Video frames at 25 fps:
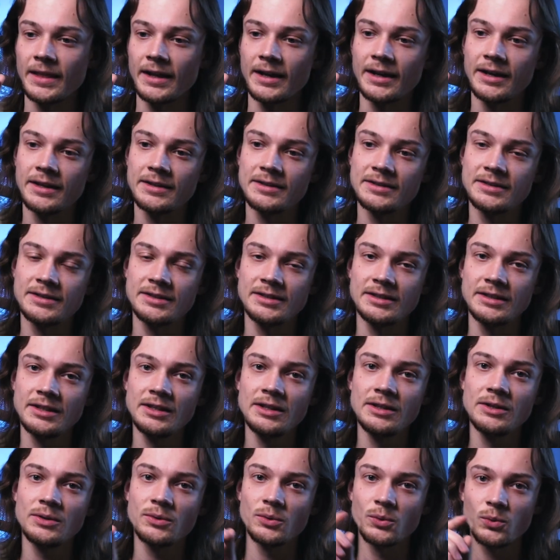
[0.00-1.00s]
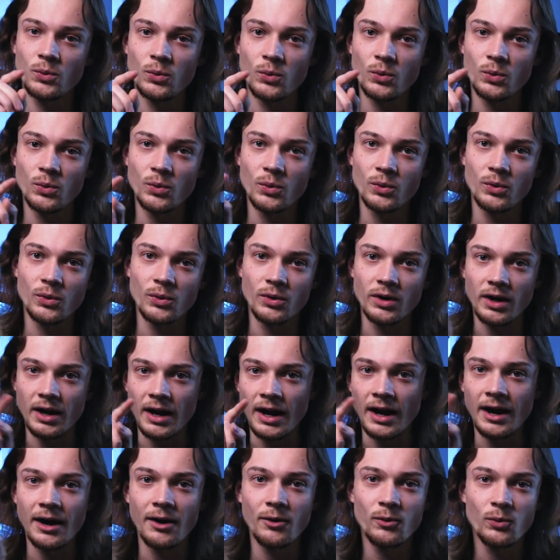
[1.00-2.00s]
And see
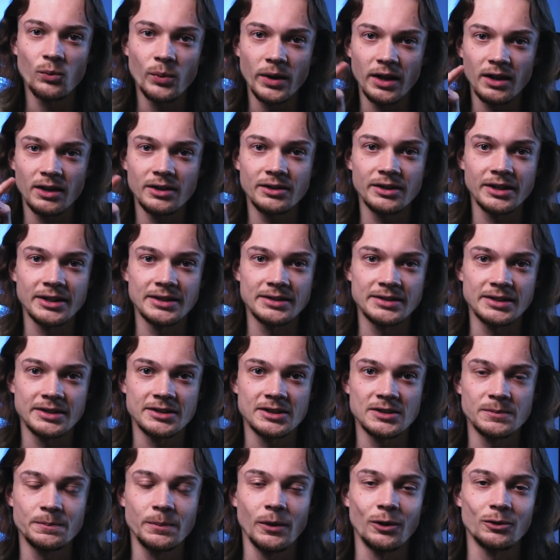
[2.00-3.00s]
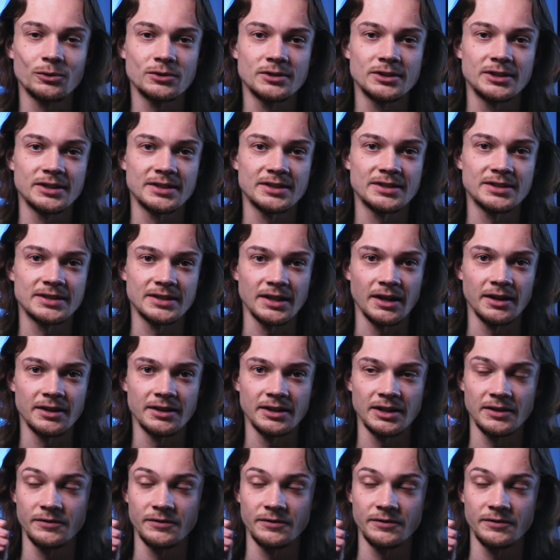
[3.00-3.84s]
how well is exposed the sun.